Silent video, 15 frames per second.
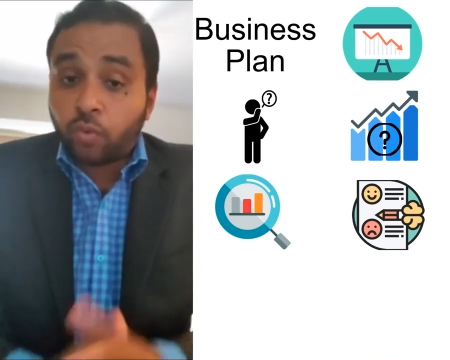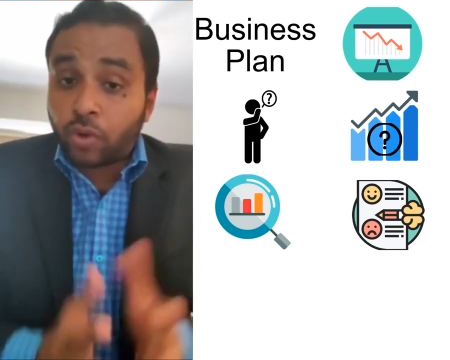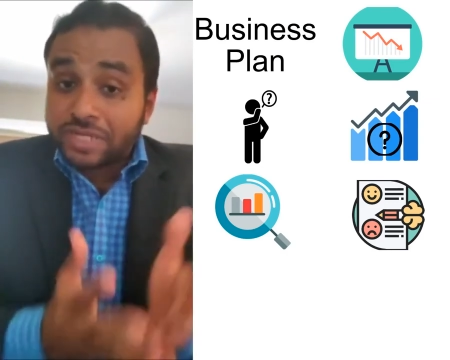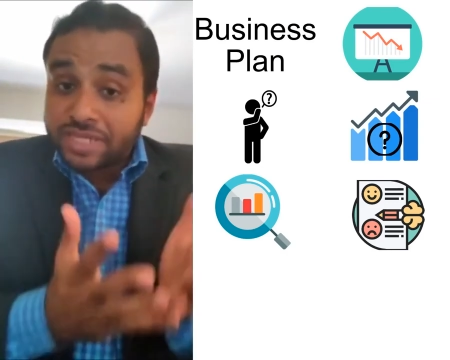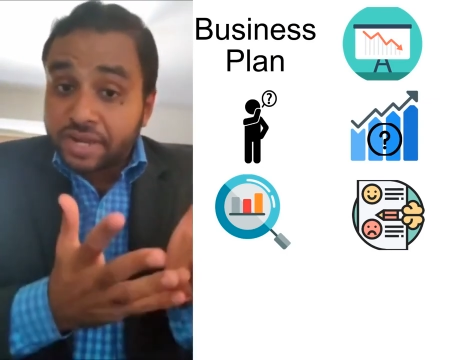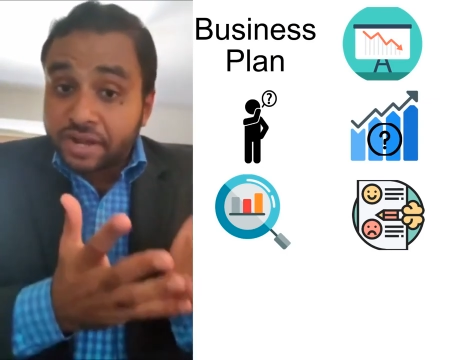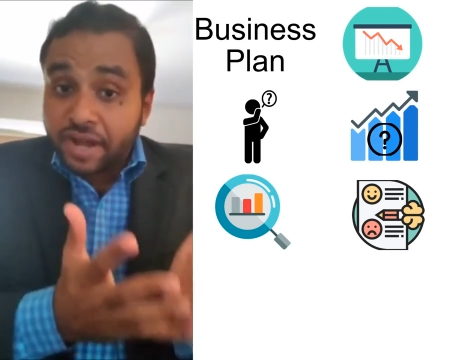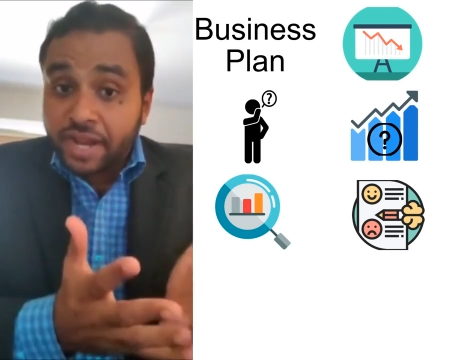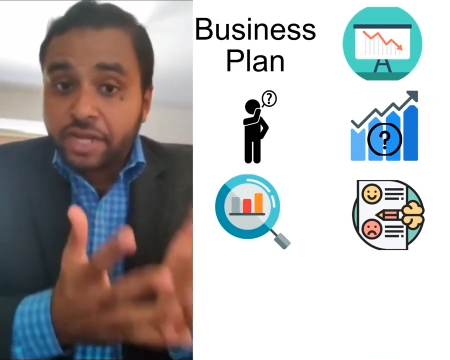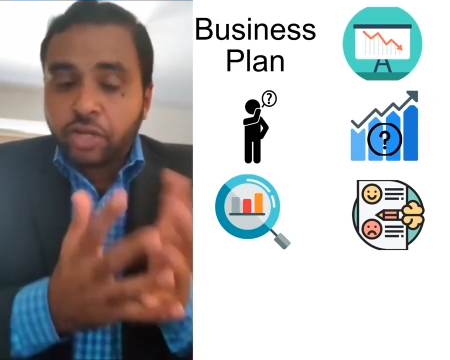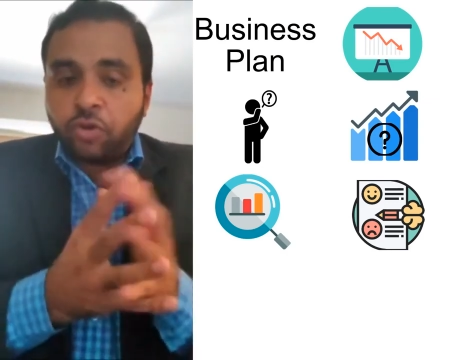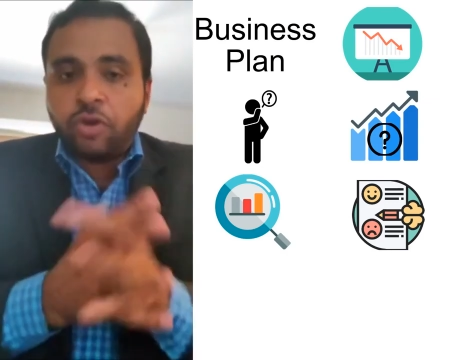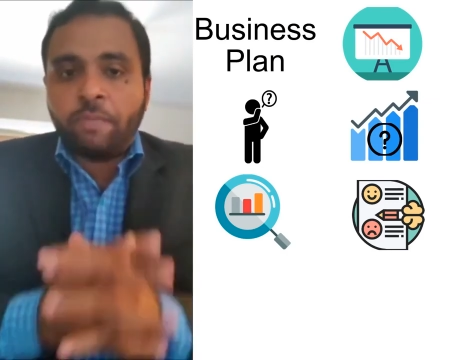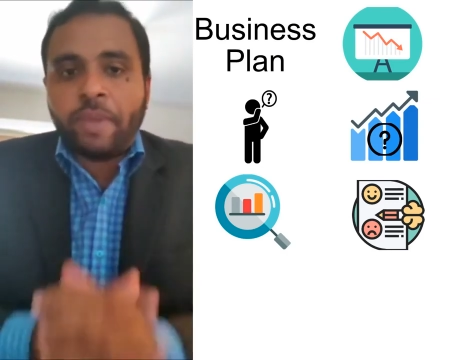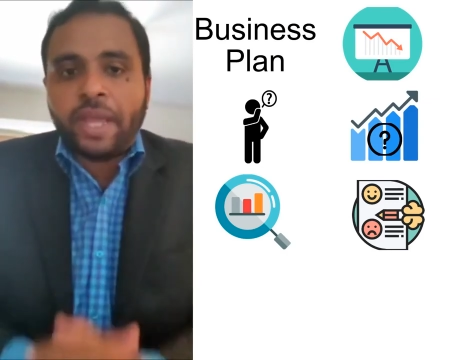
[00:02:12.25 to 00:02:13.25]
What is the rent
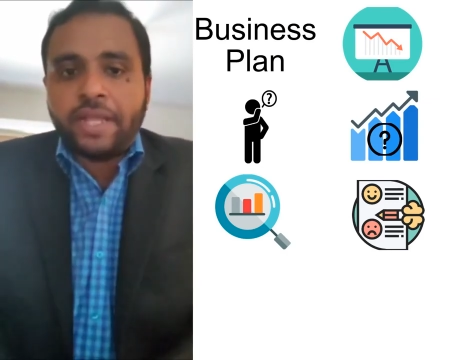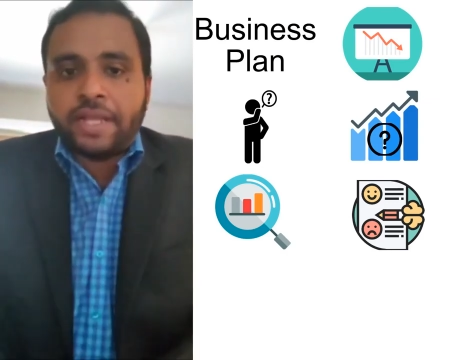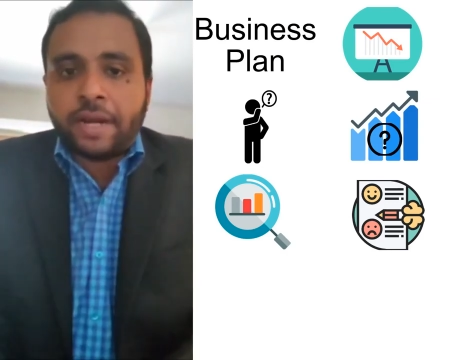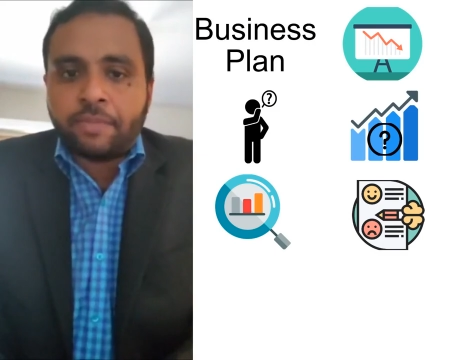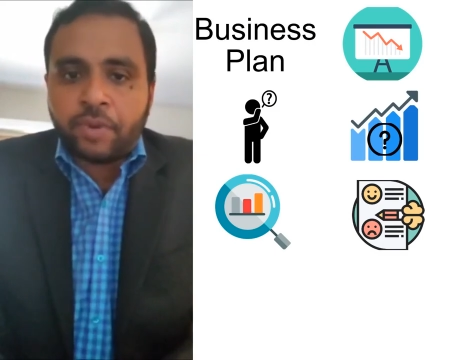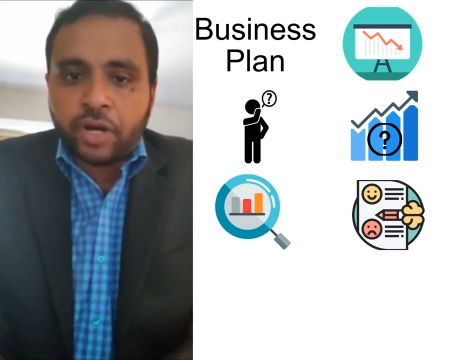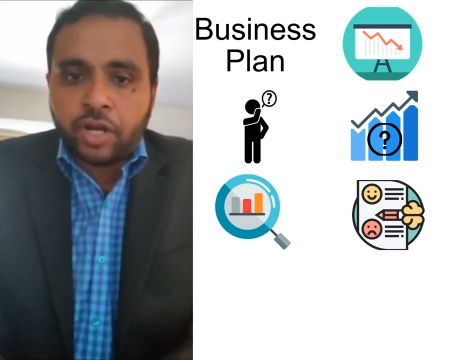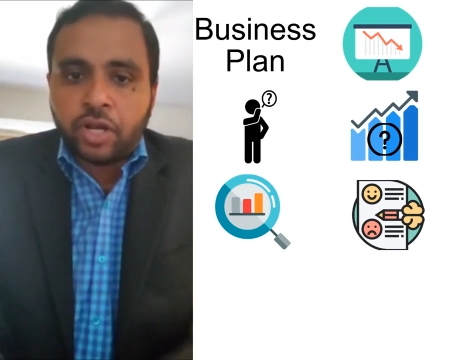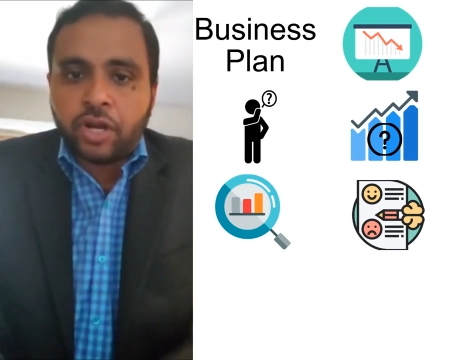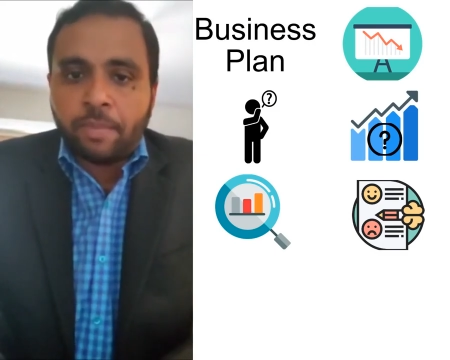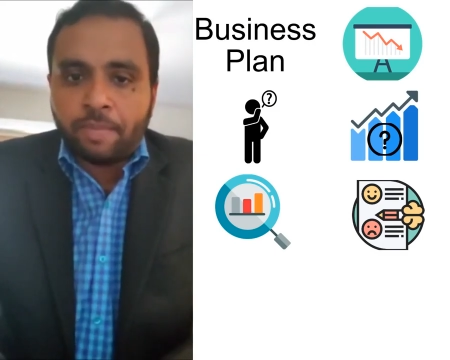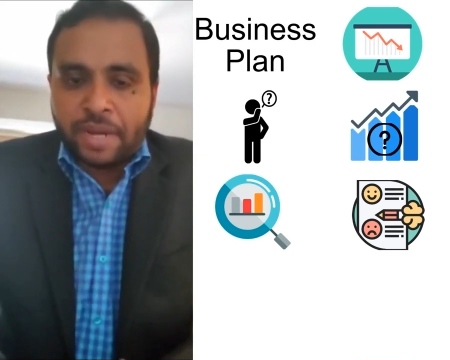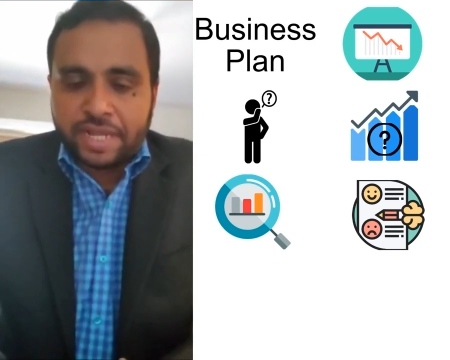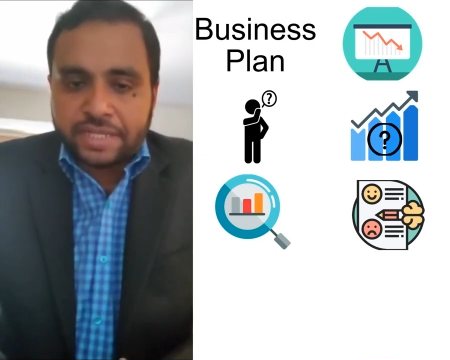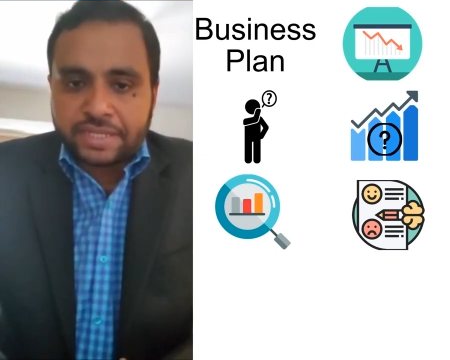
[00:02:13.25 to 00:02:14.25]
you will pay in that particular
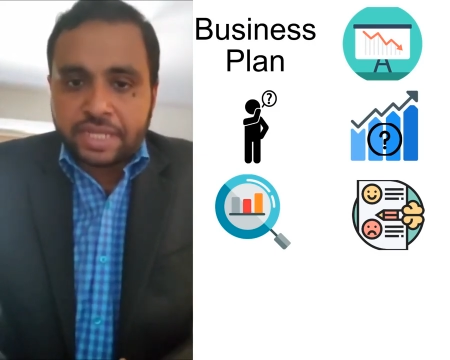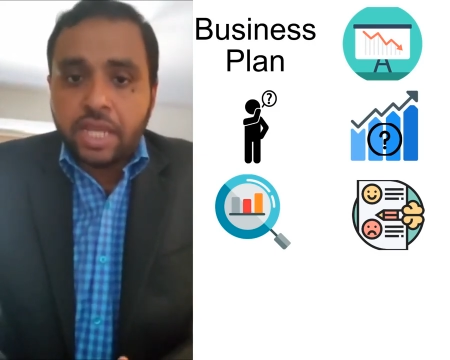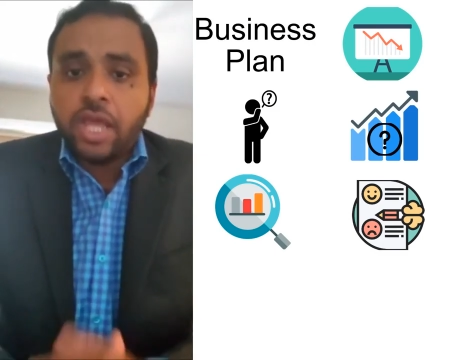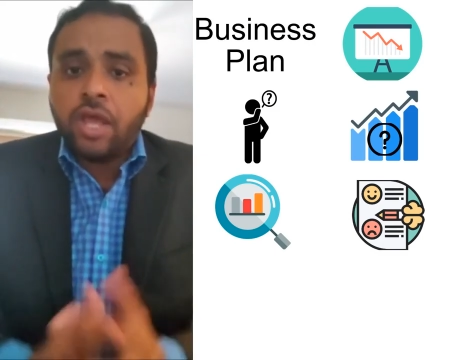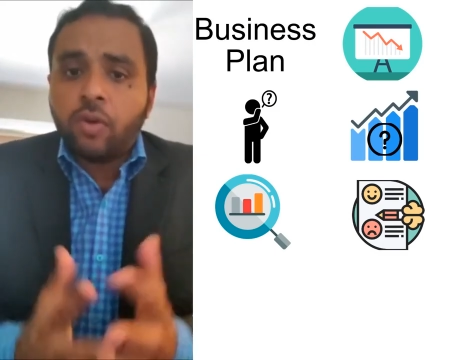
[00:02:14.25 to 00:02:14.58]
place?